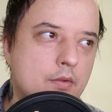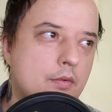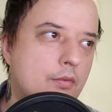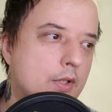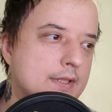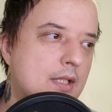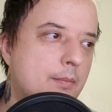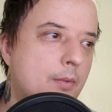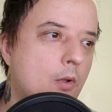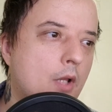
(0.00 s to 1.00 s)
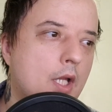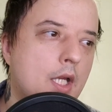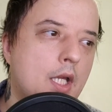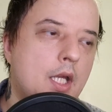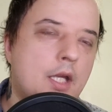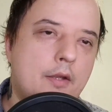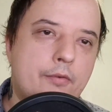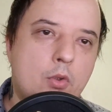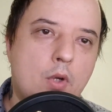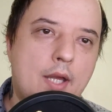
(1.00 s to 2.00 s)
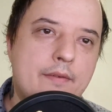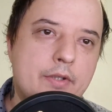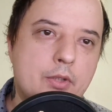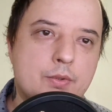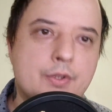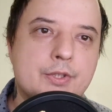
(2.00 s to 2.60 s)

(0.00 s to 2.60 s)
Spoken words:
For example, if you have a user